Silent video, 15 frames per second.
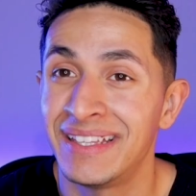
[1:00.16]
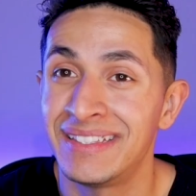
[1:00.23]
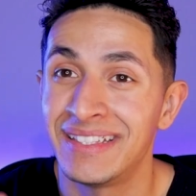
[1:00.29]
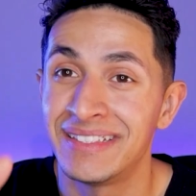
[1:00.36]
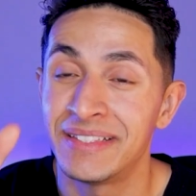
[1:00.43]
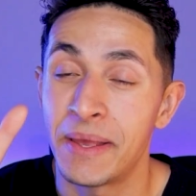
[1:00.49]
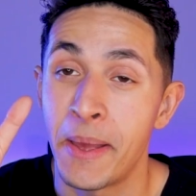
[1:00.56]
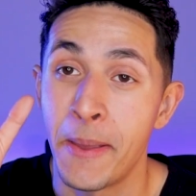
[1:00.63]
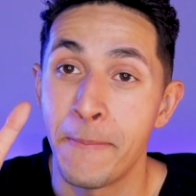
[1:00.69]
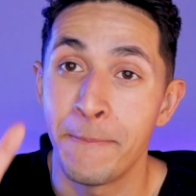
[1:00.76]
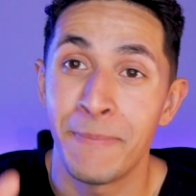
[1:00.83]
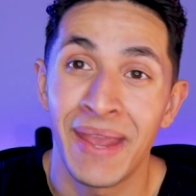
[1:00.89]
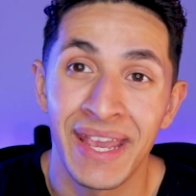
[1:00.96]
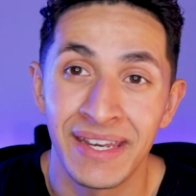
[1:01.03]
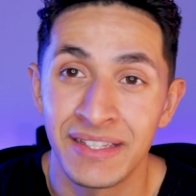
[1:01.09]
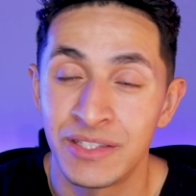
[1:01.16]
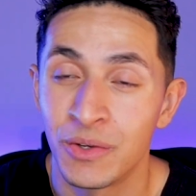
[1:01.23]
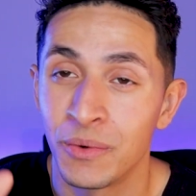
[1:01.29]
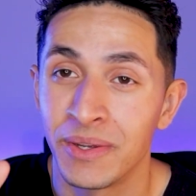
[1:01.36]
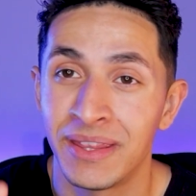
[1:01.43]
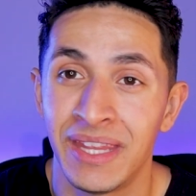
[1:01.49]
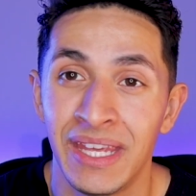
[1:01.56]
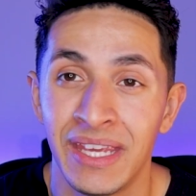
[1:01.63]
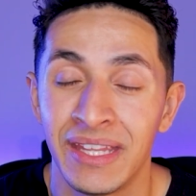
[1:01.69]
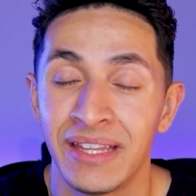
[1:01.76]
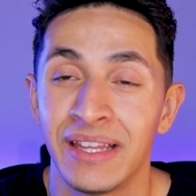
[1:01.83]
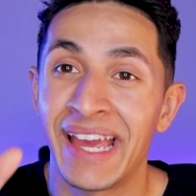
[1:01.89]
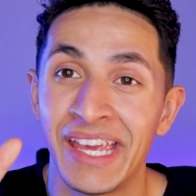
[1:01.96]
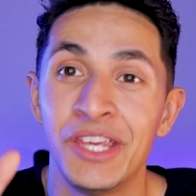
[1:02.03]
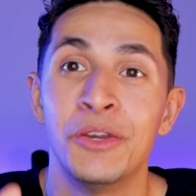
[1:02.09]
this is a mandatory thing
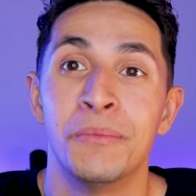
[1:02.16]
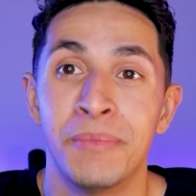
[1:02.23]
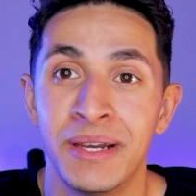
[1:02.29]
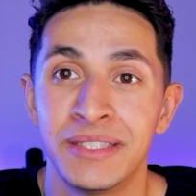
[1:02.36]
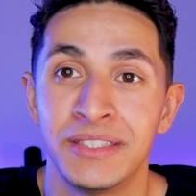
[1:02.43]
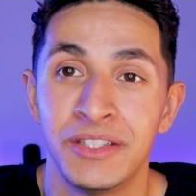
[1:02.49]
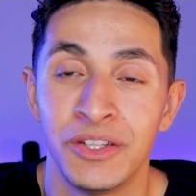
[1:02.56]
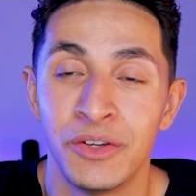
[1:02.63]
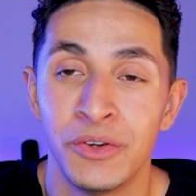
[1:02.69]
that you must